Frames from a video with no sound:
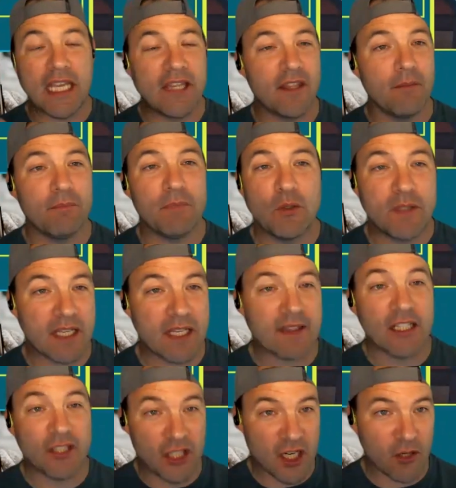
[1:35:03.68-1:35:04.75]
in the music
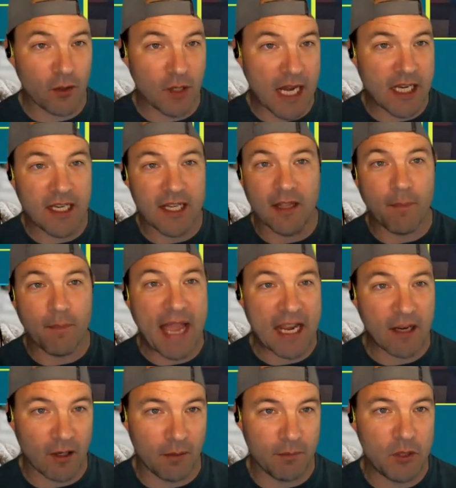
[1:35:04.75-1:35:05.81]
that she created, and the
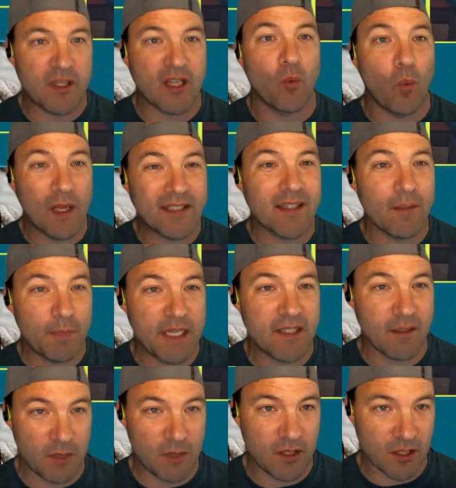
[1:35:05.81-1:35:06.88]
background music was the piece
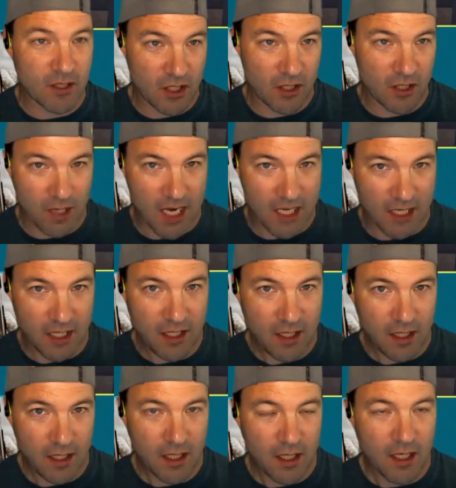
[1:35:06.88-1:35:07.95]
of music she created,
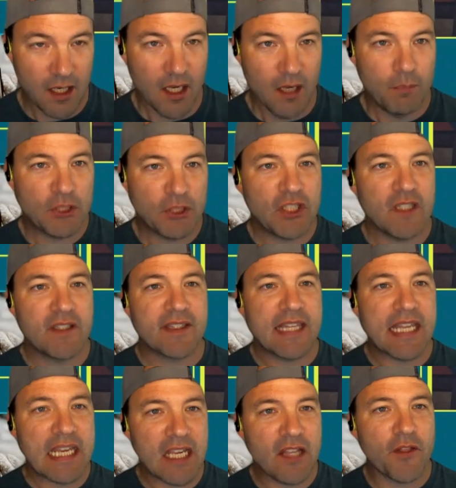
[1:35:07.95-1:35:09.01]
but she's
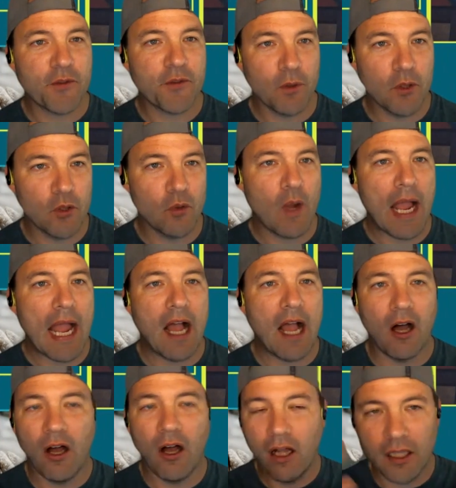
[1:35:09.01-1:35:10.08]
thinking through
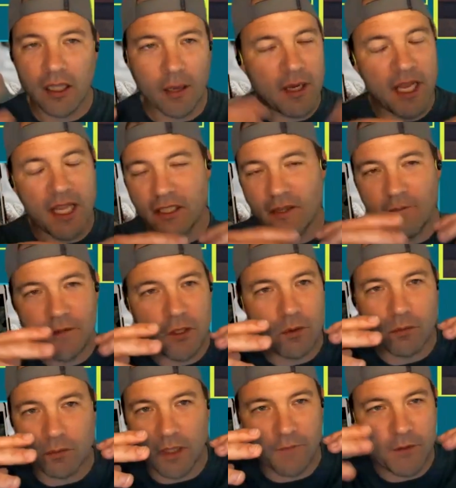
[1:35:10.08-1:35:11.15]
all I mean, and if
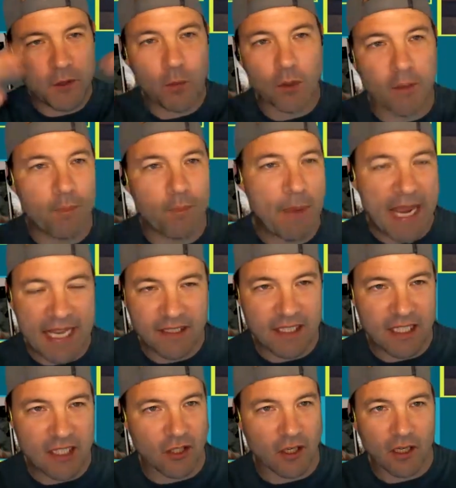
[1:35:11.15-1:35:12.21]
you if you were a band
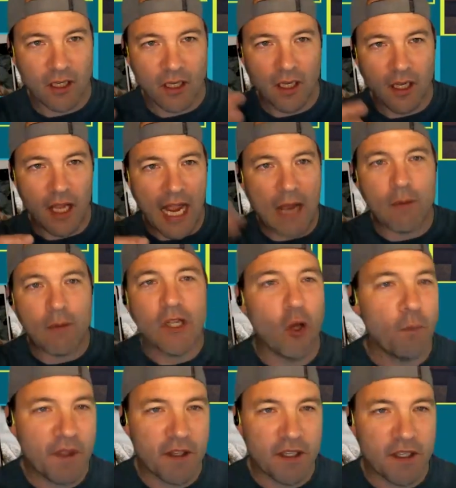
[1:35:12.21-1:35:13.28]
teacher i would
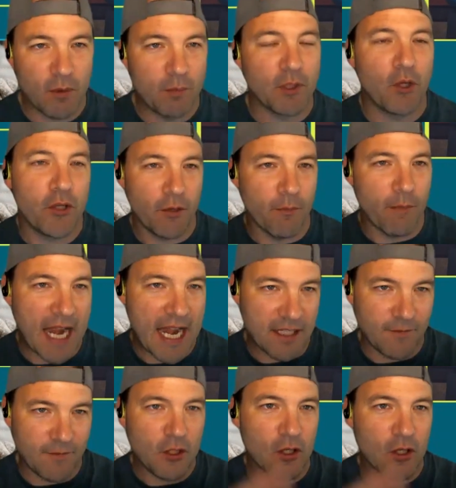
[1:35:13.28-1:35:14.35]
hope that it would blow your mind
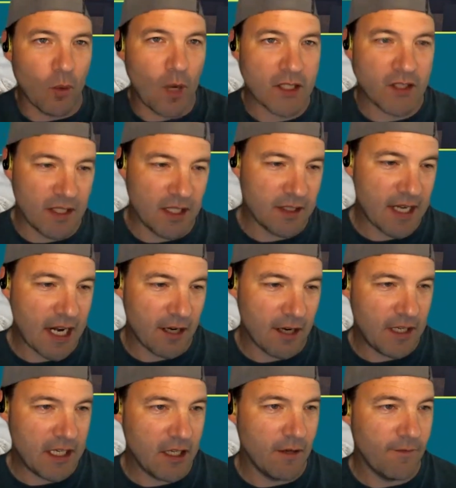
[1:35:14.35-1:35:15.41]
if you could watch the entire
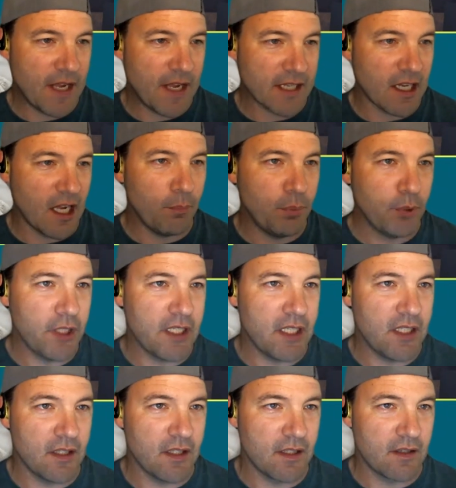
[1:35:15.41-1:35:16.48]
video in fact i'll put it
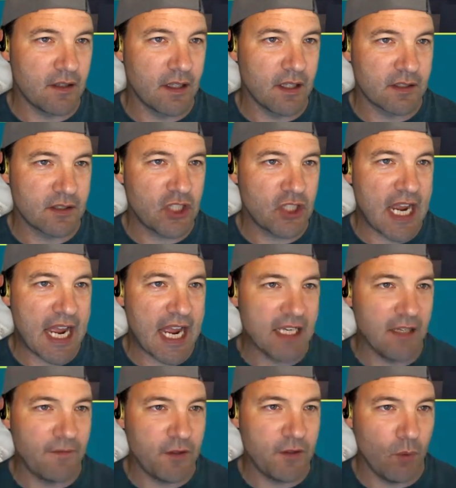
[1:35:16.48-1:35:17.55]
in the, the chat
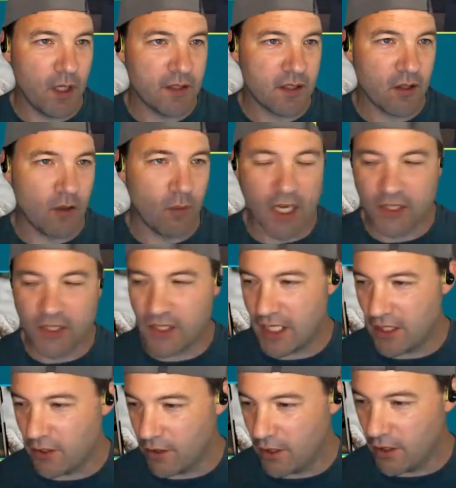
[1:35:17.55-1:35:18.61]
if you want to go watch it at
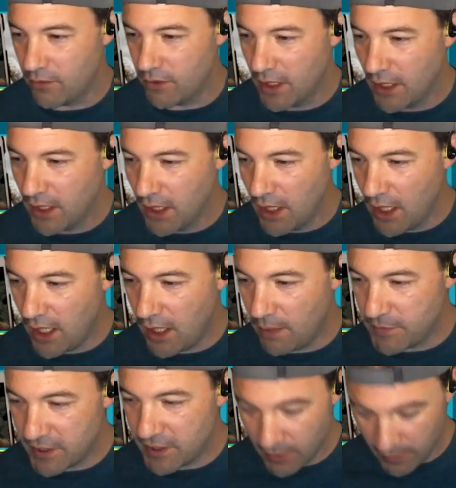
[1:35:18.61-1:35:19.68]
your own um,
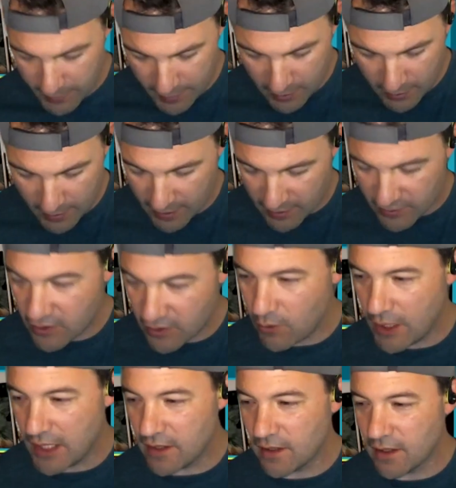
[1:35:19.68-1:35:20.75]
to listen to this
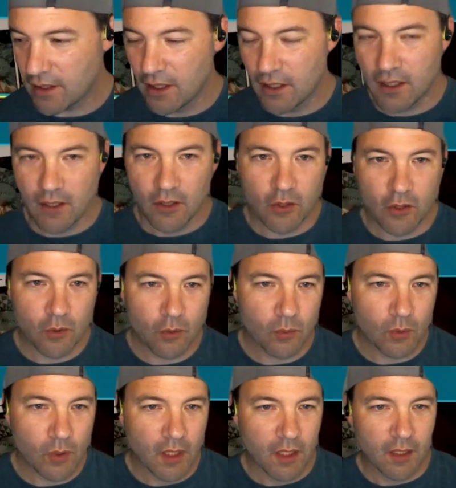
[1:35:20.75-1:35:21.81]
student
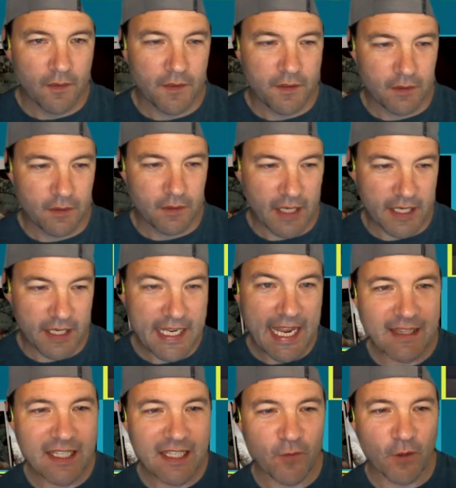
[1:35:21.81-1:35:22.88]
who again
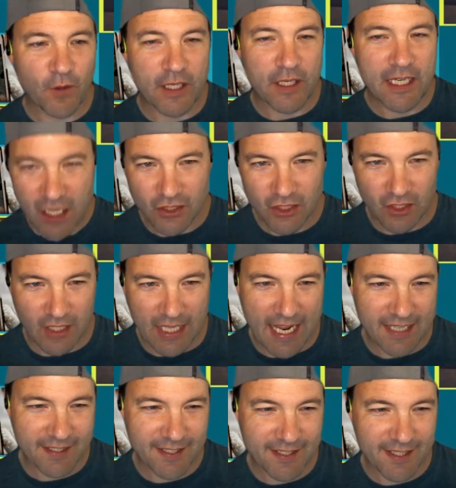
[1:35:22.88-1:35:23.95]
did this for english
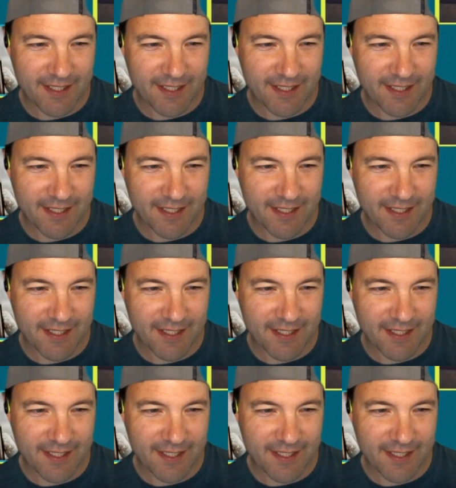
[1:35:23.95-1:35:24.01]
class